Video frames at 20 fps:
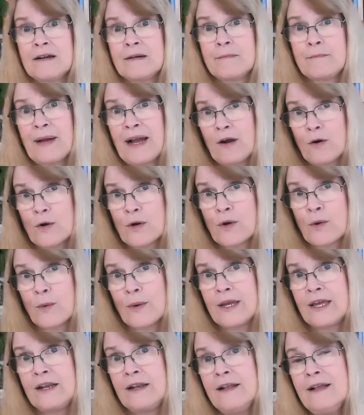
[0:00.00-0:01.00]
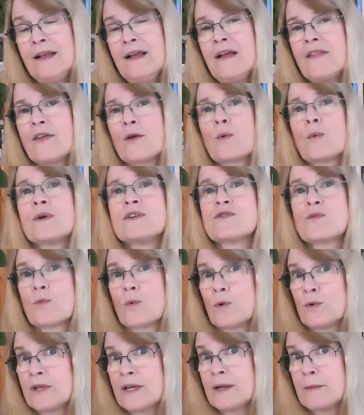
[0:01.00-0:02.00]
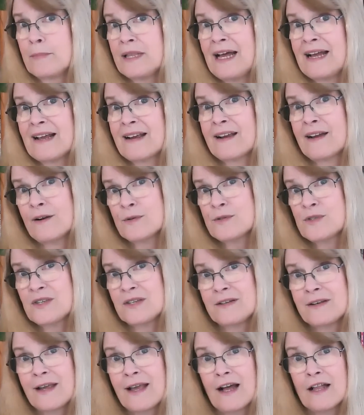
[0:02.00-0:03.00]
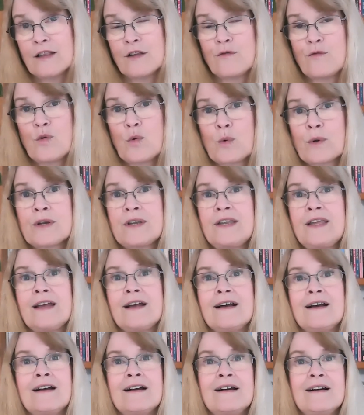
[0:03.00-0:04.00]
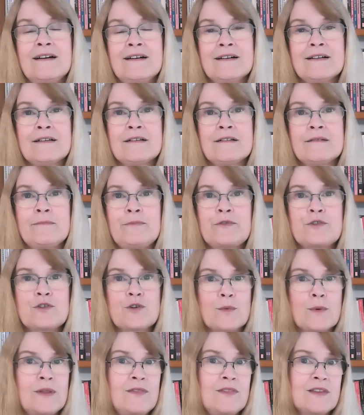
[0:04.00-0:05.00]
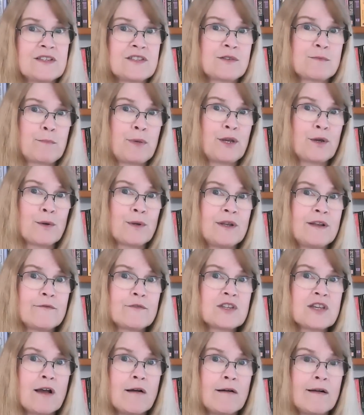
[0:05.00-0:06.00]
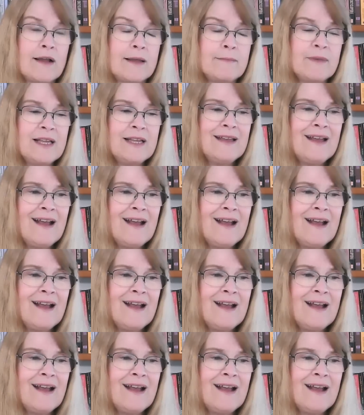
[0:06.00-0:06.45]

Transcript: power grid. There was rolling blackouts in California during this period of time.